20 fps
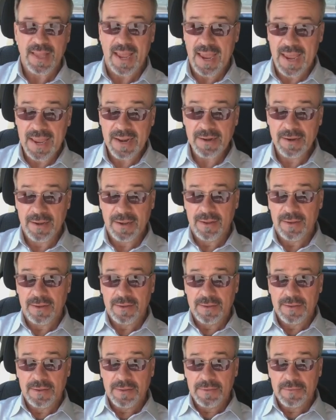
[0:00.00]
And
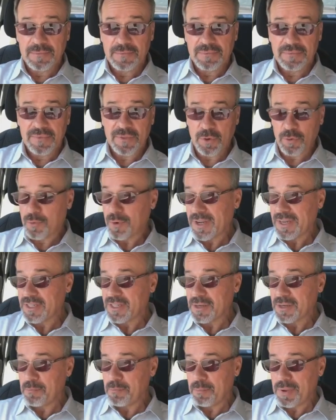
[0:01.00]
the
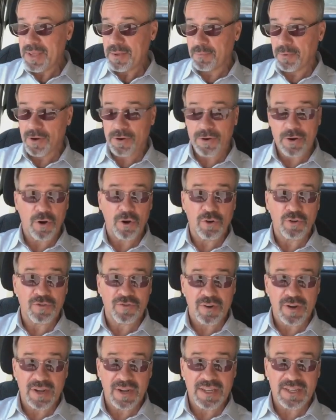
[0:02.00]
reason people are
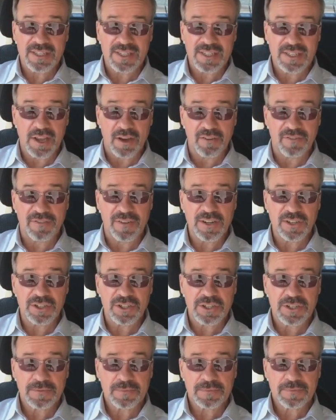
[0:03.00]
overly
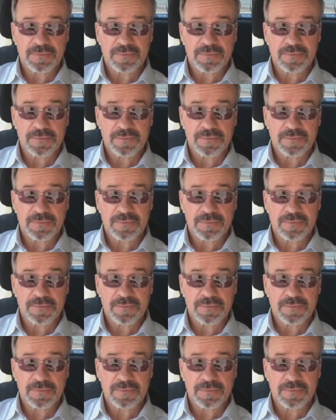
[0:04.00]
selfish